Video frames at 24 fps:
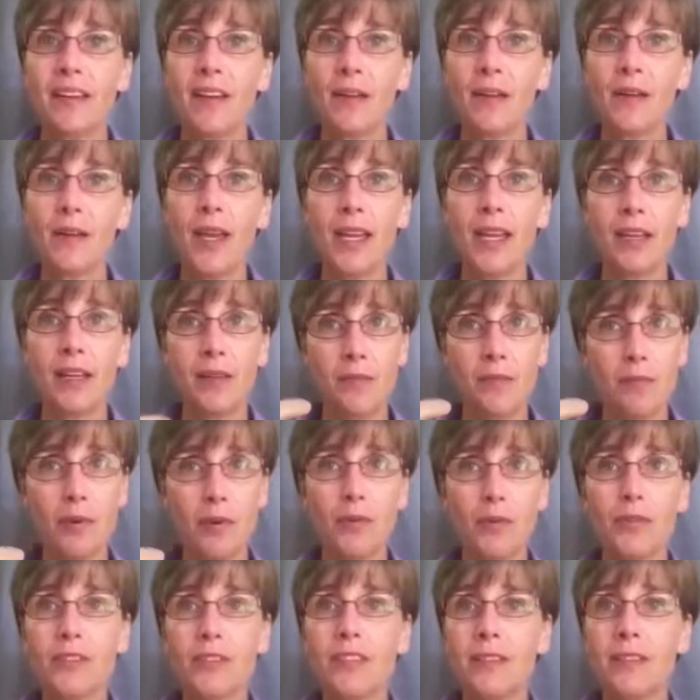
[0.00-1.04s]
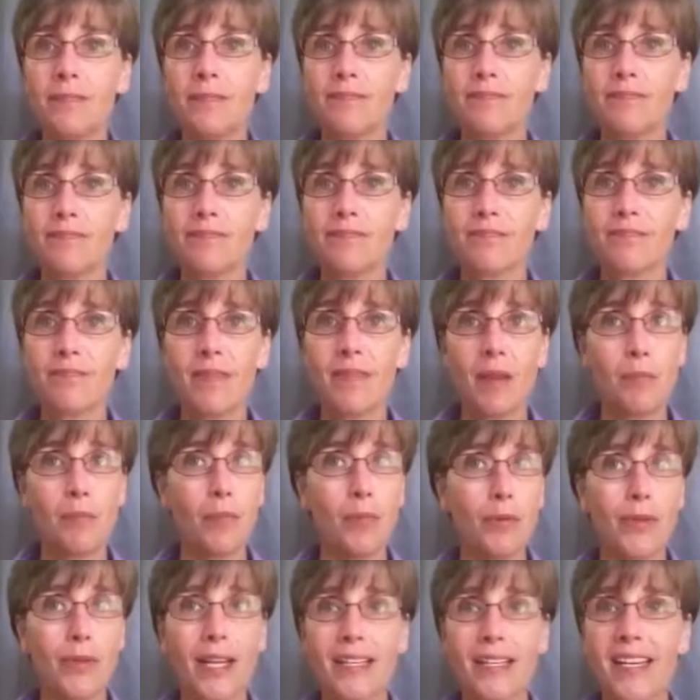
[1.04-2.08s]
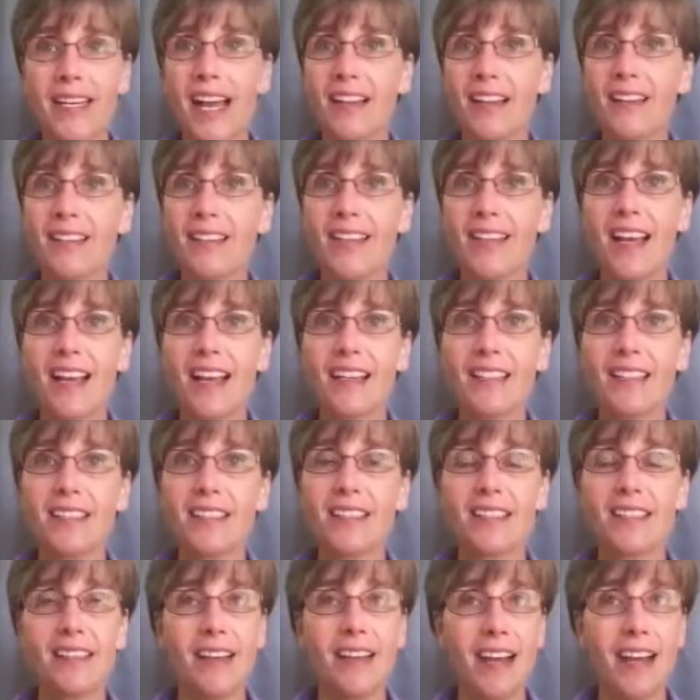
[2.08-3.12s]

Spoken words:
Okay, bold, italicize,